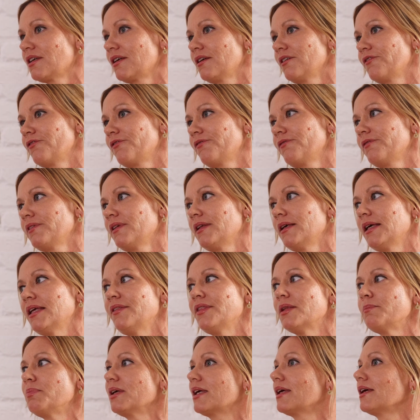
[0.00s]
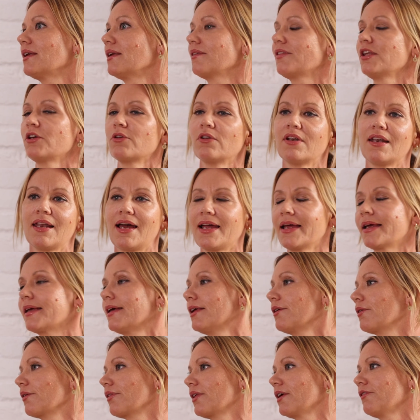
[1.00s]
And if in the beginning they don't like
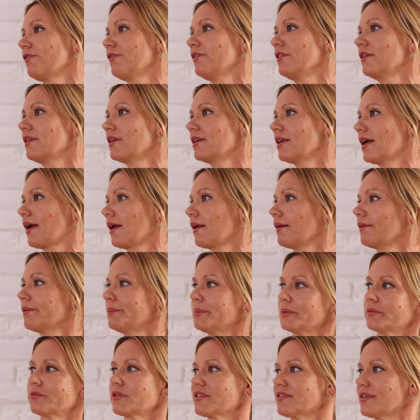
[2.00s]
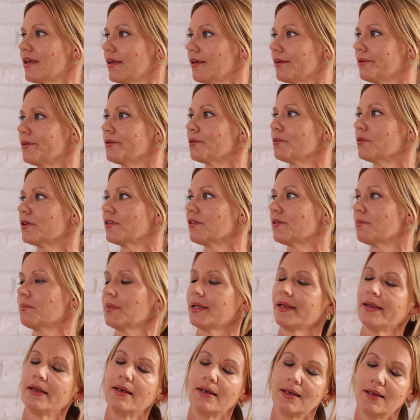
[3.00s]
it or they feel like a little bit resented towards
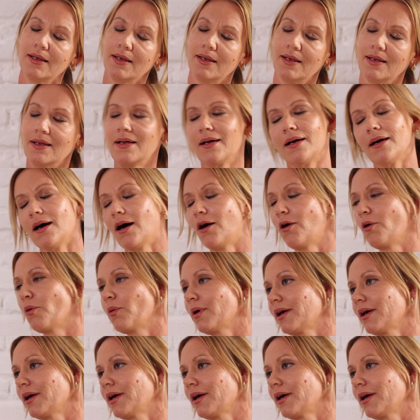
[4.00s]
me, oh